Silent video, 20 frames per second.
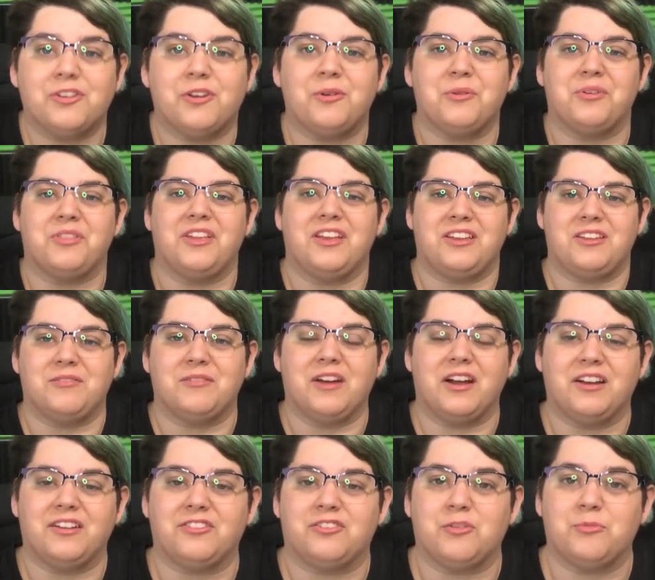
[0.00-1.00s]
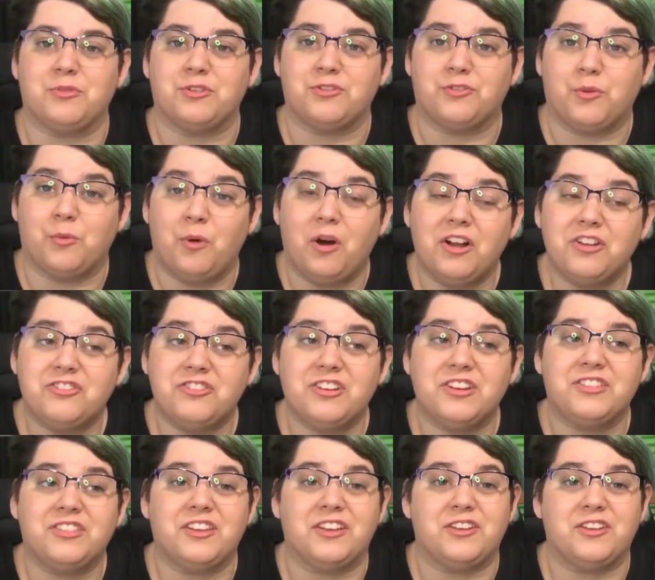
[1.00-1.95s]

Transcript: So thank you guys so much for watching.